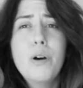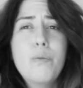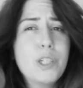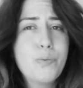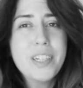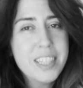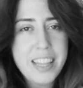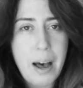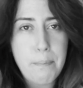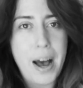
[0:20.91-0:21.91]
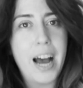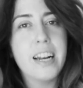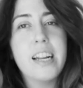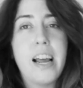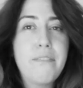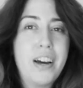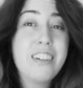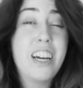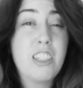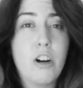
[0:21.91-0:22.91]
which wasn't that bad, and I found
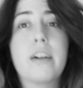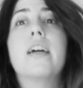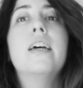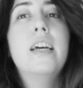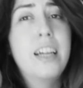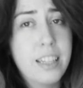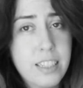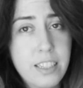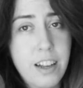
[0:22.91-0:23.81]
it at Target. And this is